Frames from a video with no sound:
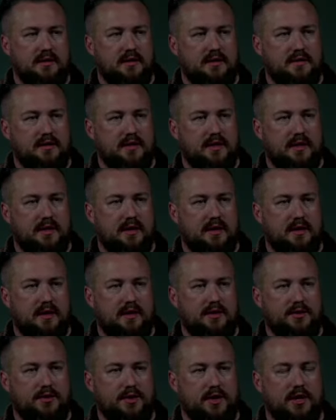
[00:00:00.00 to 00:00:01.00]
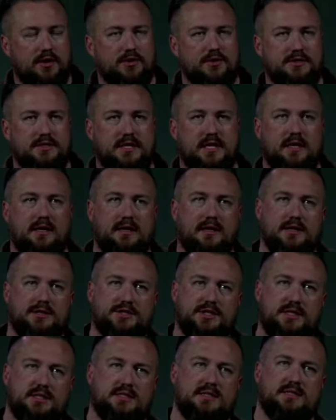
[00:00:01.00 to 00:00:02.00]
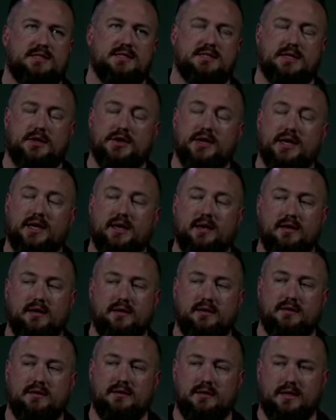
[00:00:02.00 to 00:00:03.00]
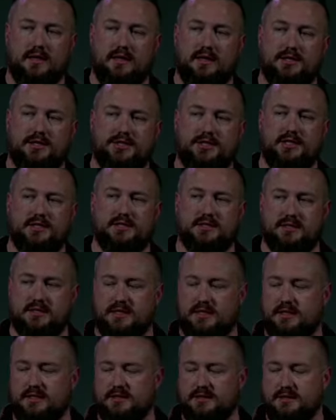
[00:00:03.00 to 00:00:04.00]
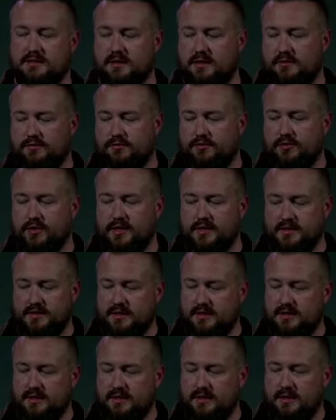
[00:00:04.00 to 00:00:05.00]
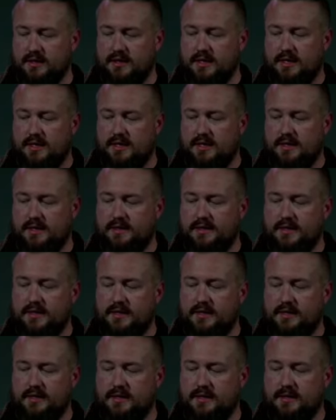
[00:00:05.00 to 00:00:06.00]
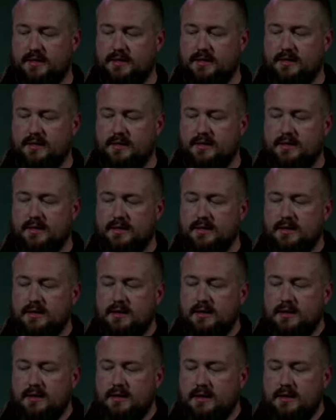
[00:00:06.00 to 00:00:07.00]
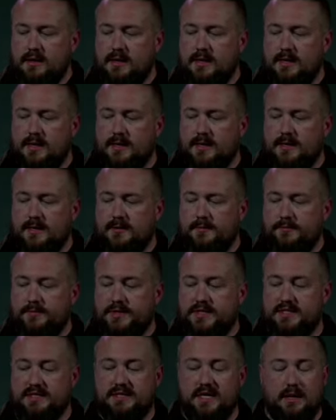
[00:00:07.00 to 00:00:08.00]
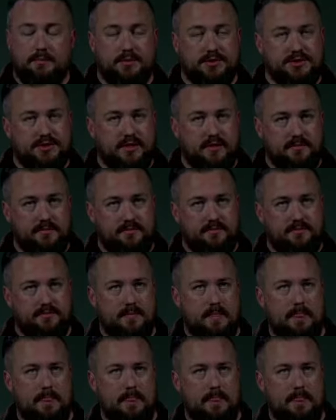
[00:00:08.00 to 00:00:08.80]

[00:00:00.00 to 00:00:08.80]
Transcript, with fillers: that understanding that Jesus is our King and that Jesus is a friend. Uh, and then uh, discipleship